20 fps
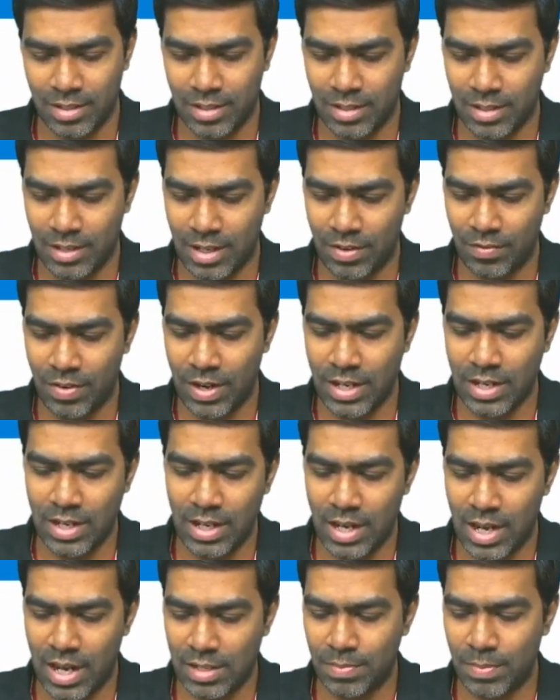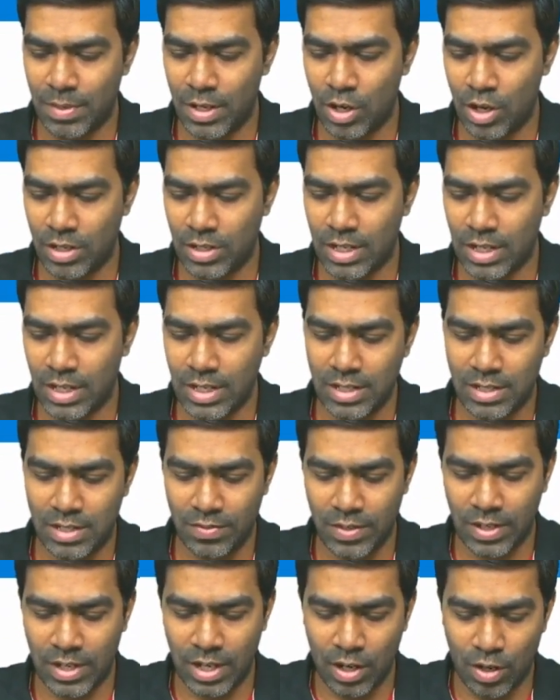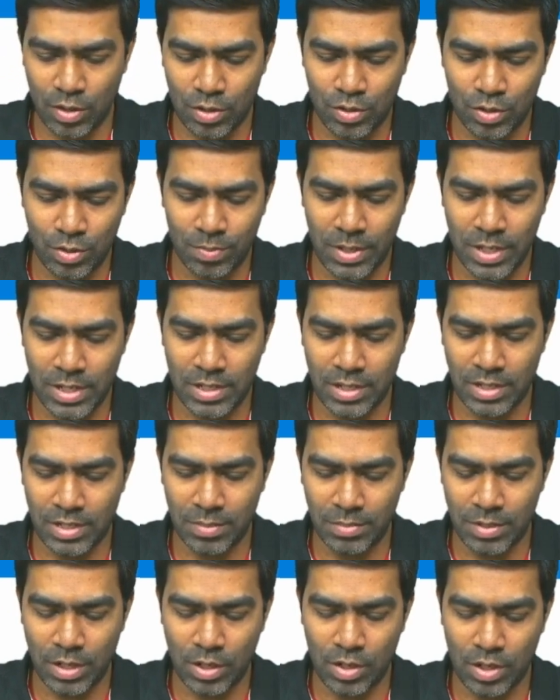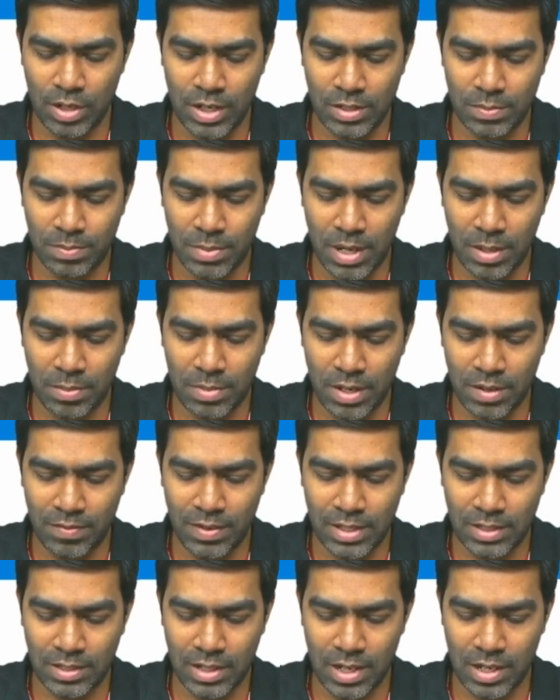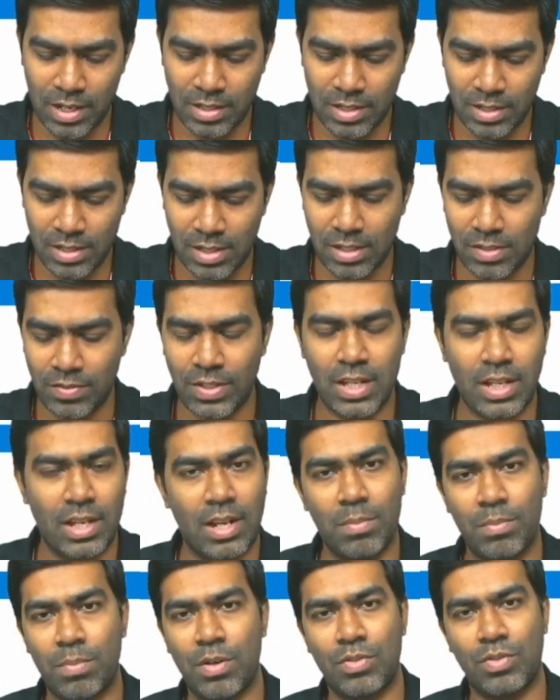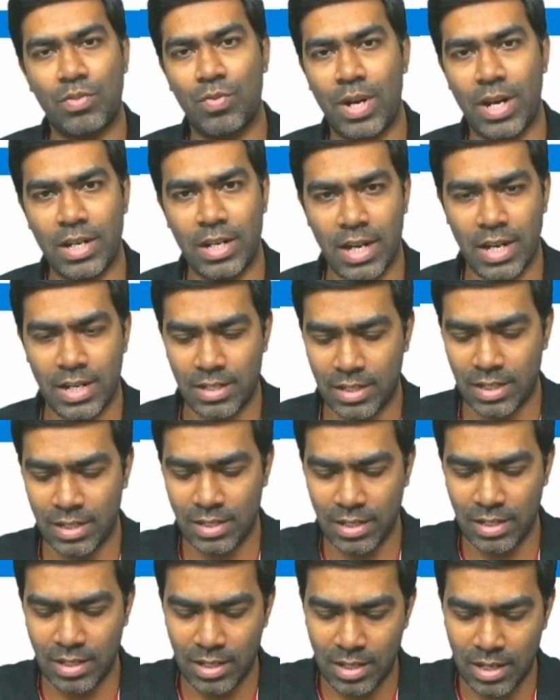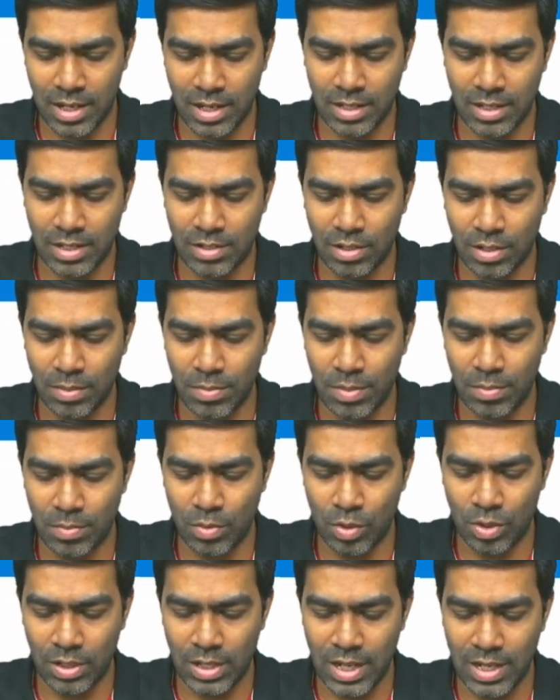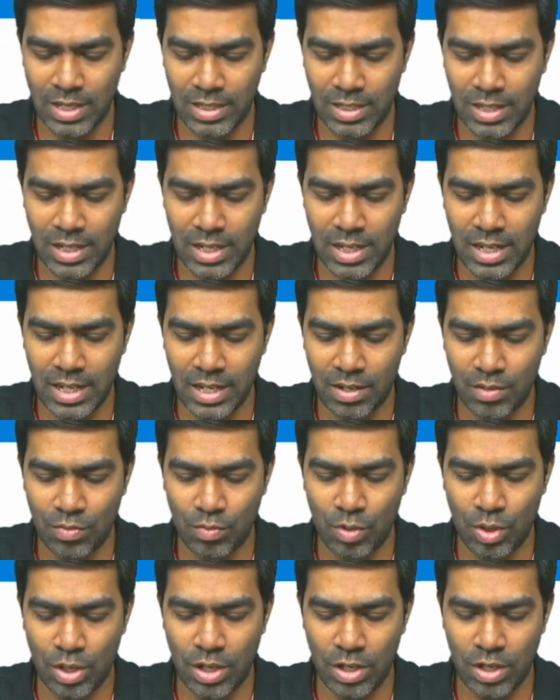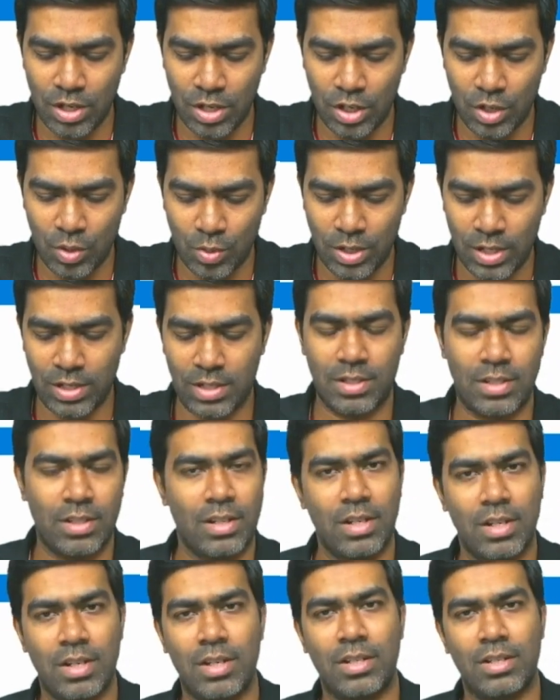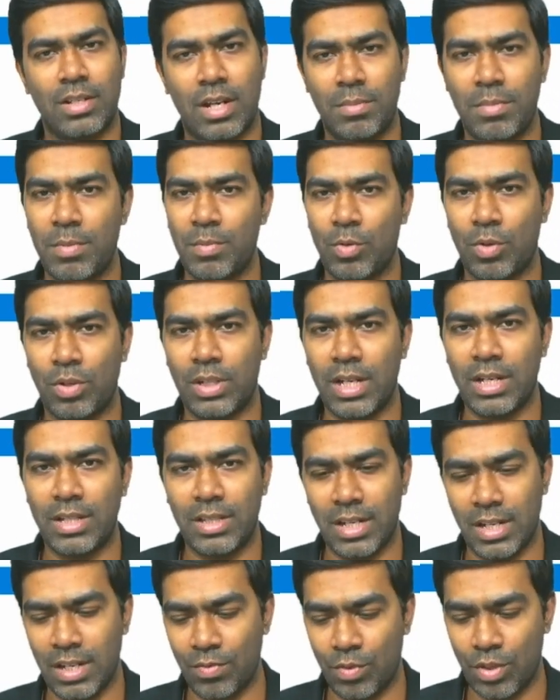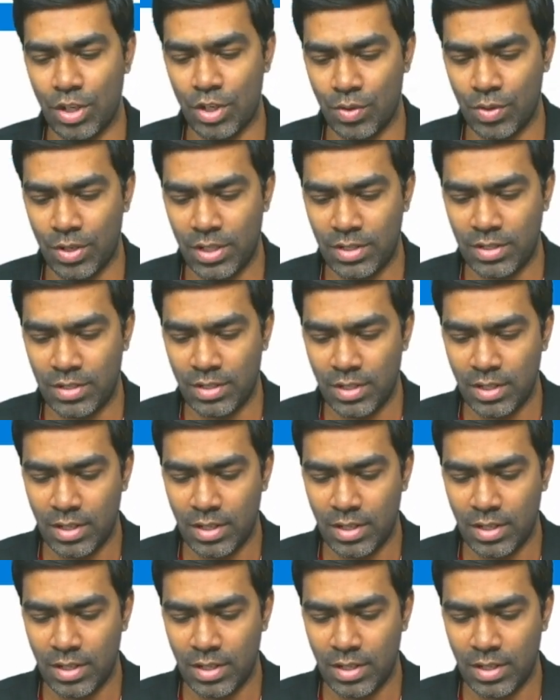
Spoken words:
And finally, last but not the least, we can also measure something called as pulmonary vascular resistance with the help of Swan-Ganz catheter, and this will be more than 3 Wood units. That will be more than 3 Wood units.